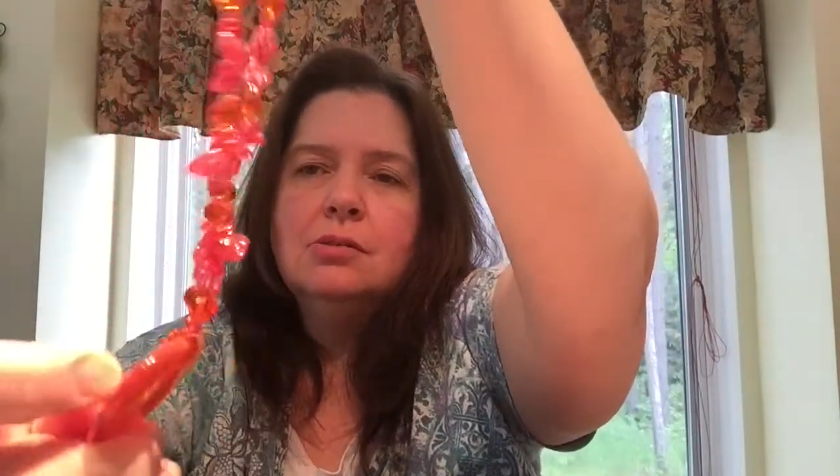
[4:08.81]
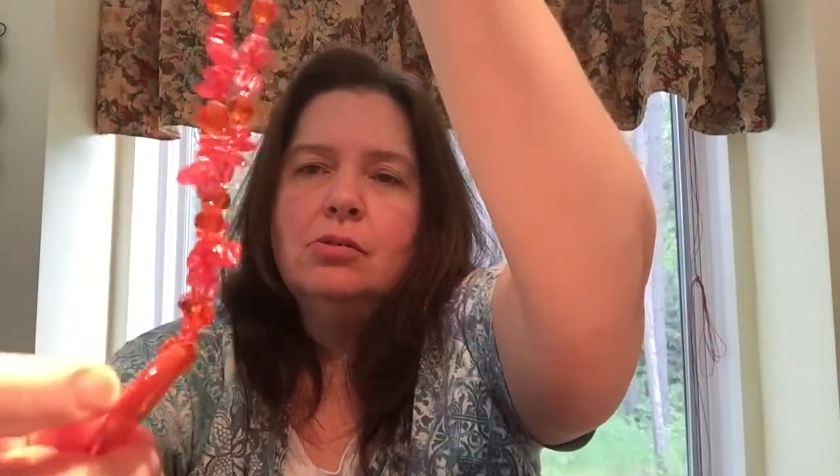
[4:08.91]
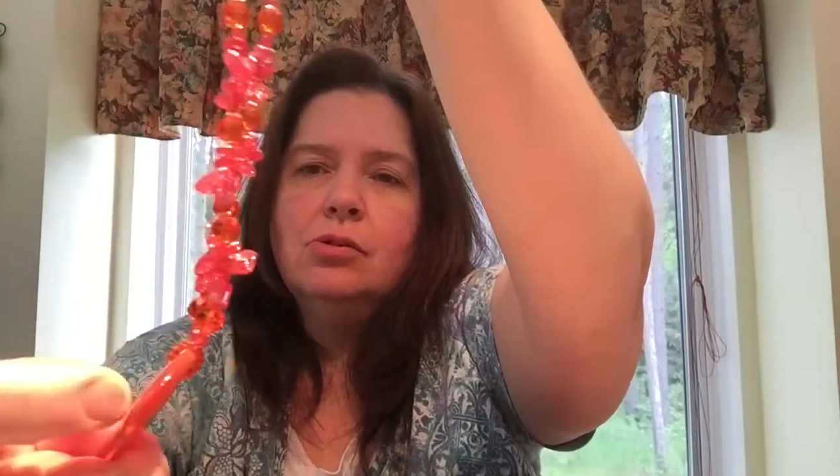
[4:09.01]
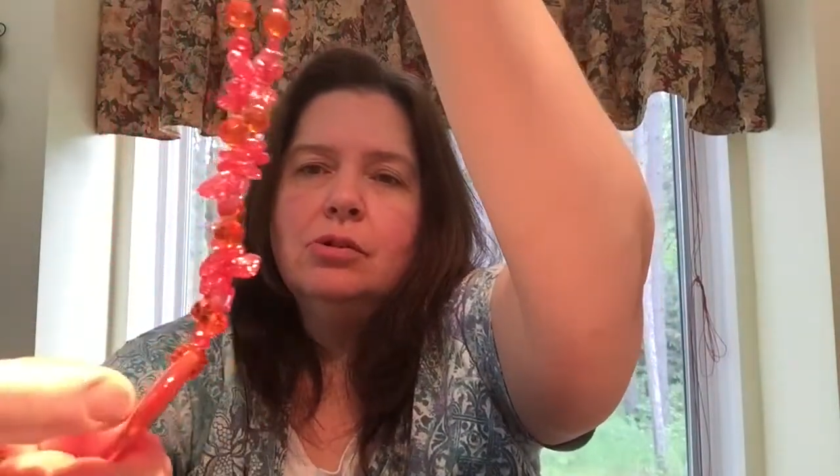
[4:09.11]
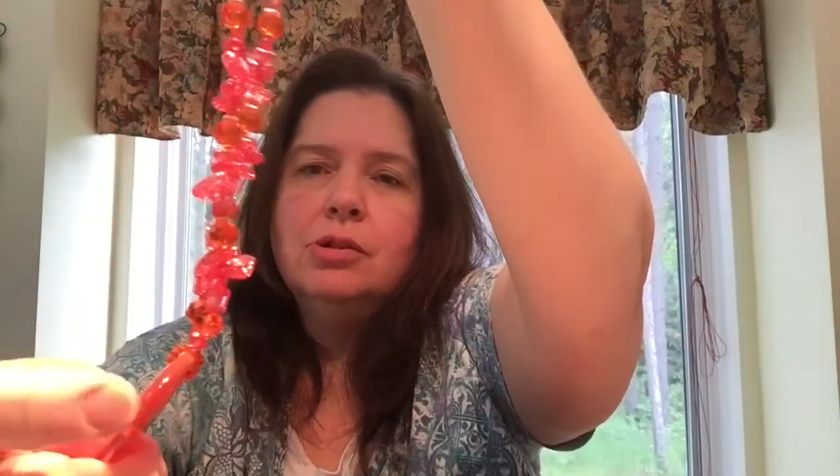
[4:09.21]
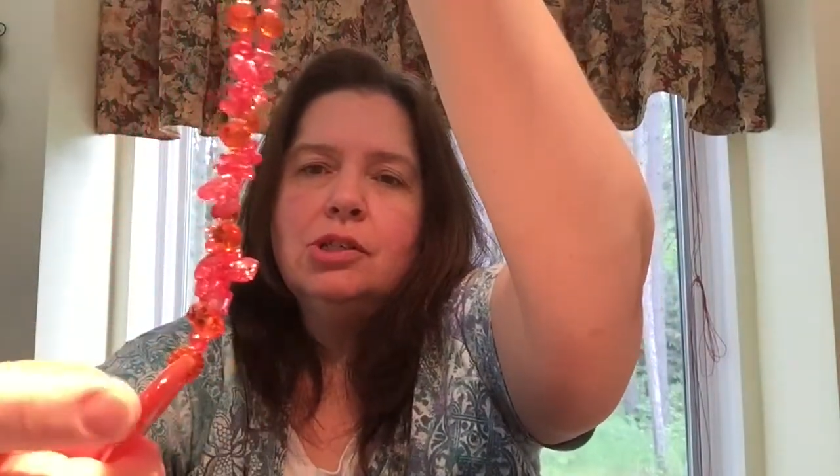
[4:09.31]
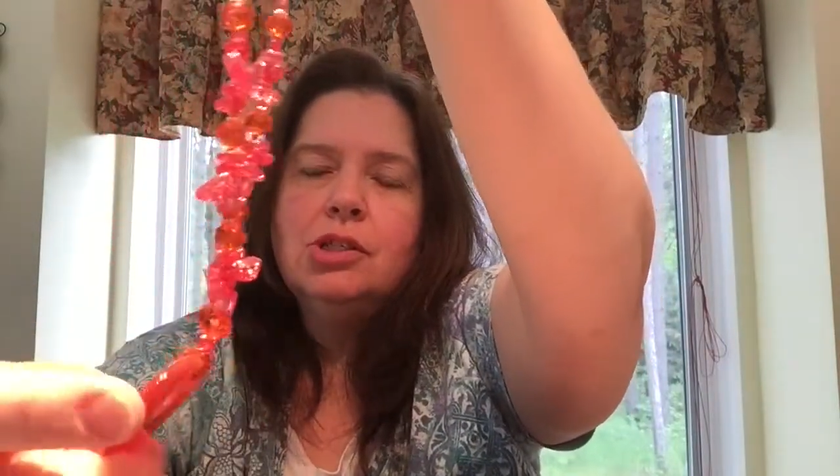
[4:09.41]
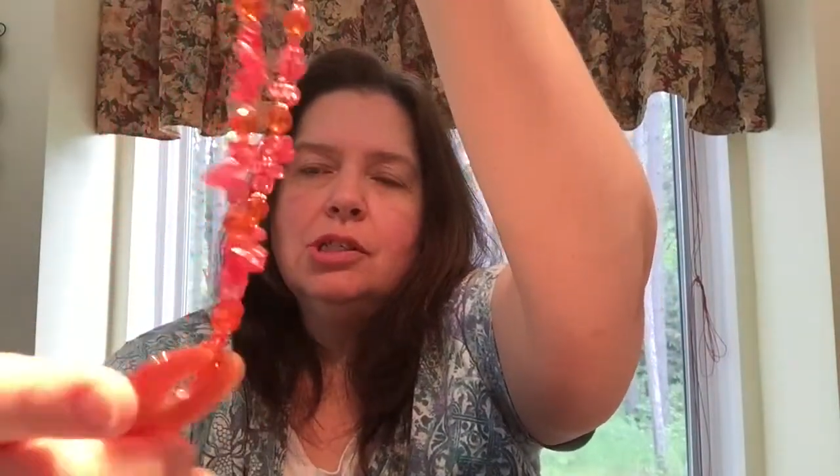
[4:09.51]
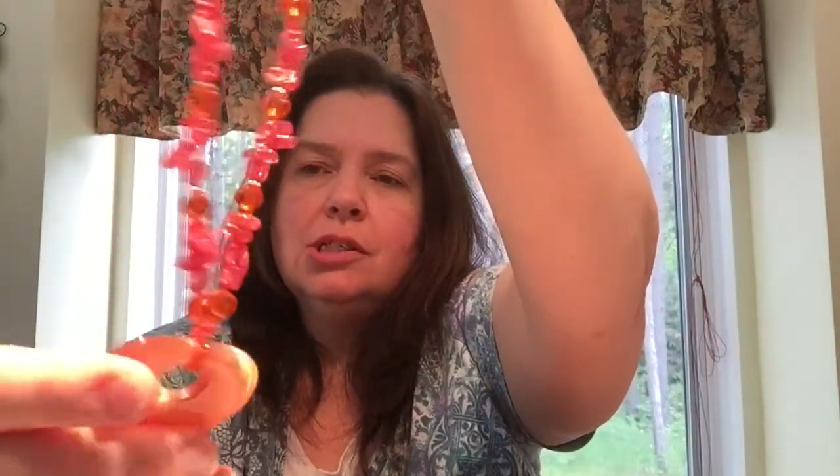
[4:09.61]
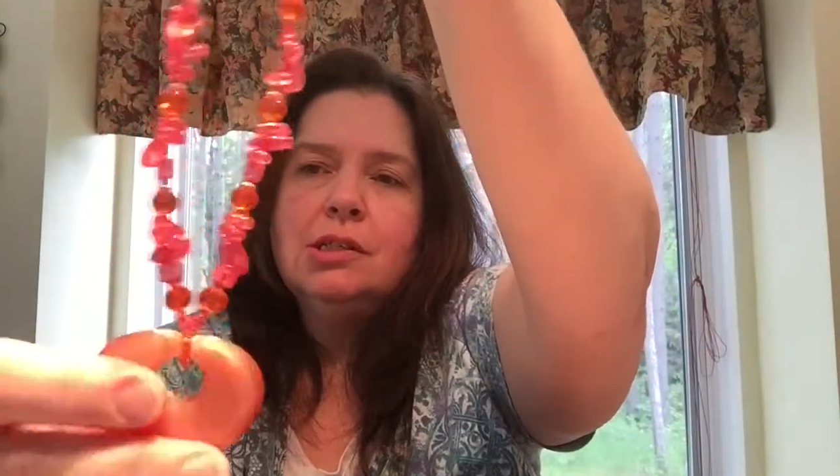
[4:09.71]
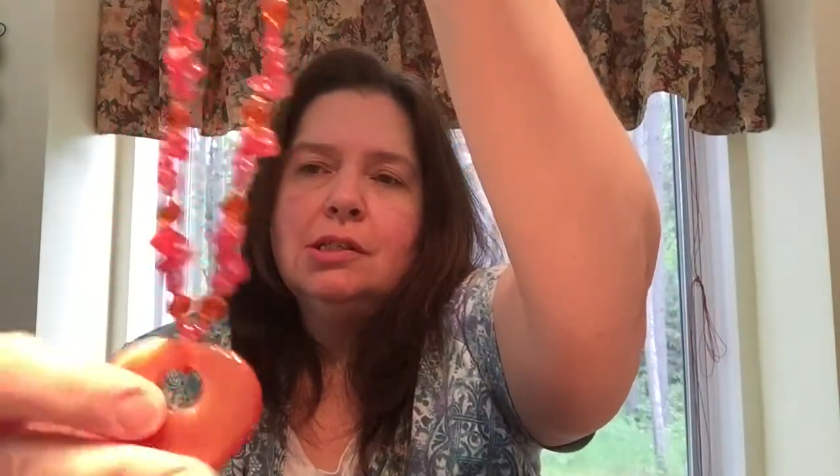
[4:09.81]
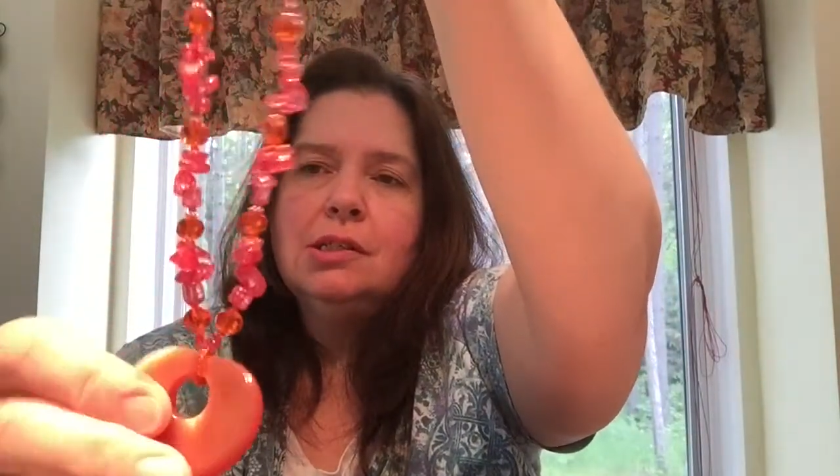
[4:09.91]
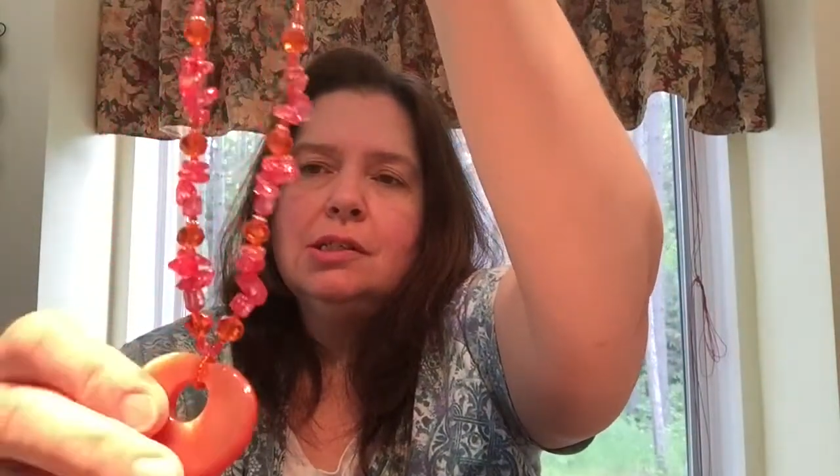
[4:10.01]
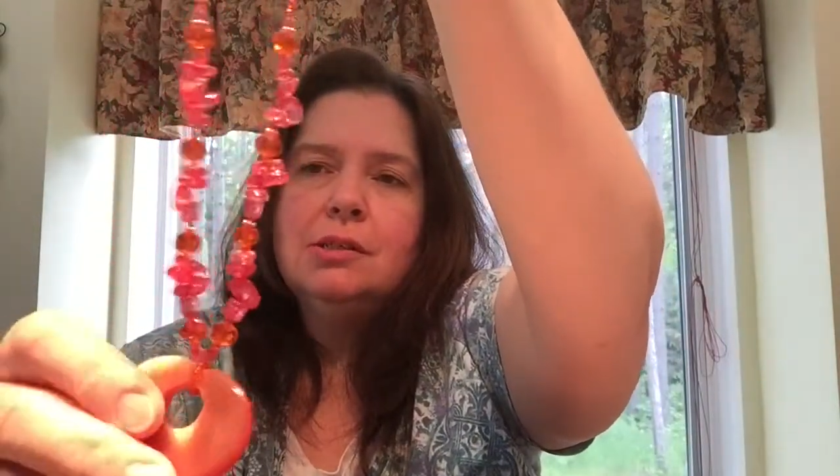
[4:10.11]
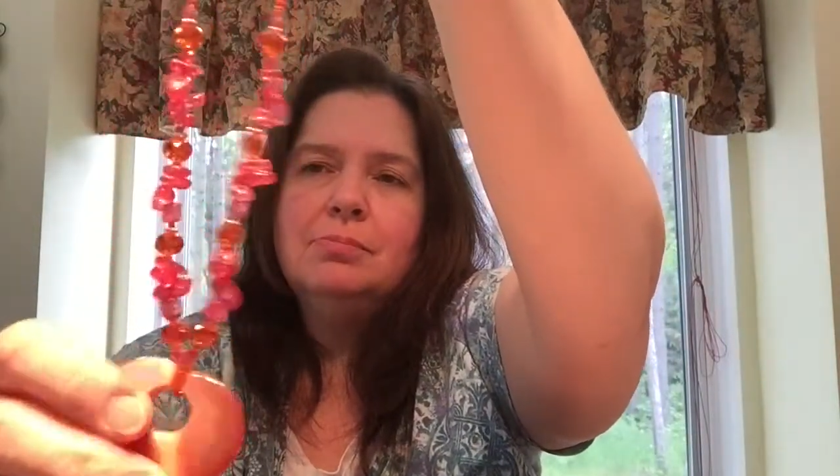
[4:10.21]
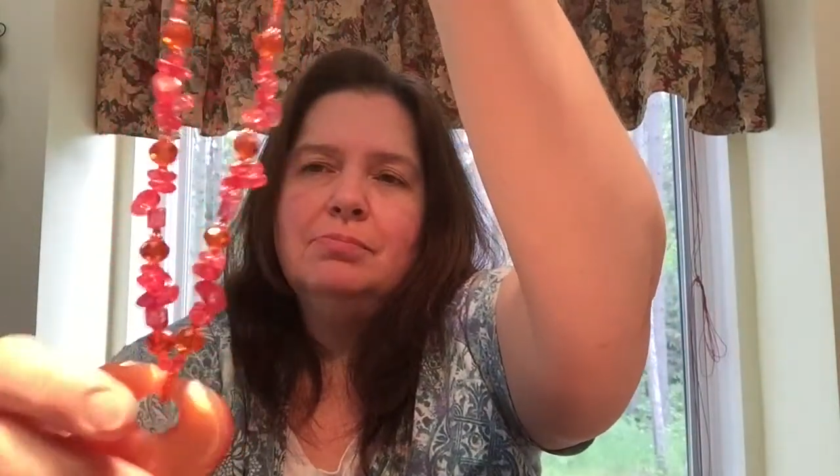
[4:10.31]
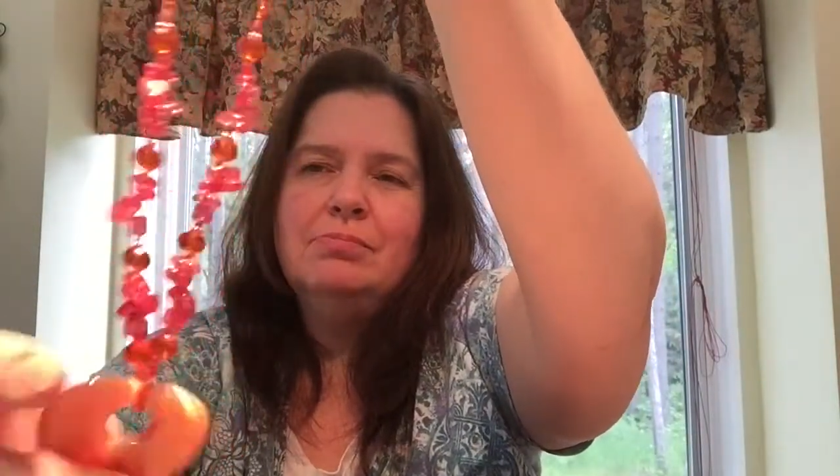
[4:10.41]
oranges,